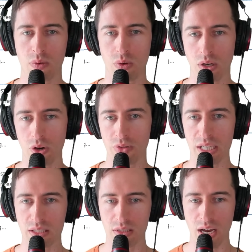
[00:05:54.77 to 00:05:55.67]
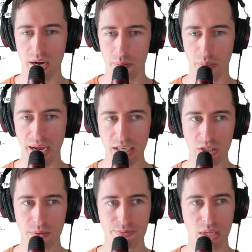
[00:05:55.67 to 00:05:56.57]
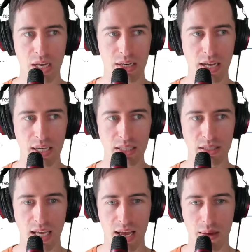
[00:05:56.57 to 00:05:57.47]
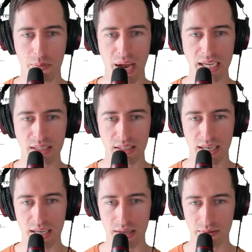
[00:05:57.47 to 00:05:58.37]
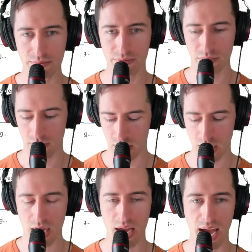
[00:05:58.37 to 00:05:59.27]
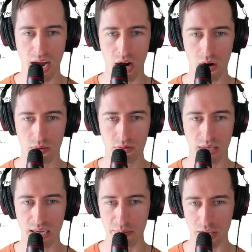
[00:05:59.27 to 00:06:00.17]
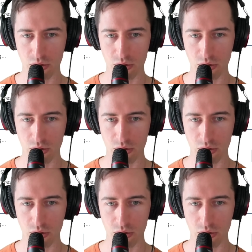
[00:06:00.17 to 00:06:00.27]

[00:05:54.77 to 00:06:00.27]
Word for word: We'll load the sign up page. Now let's paste in our email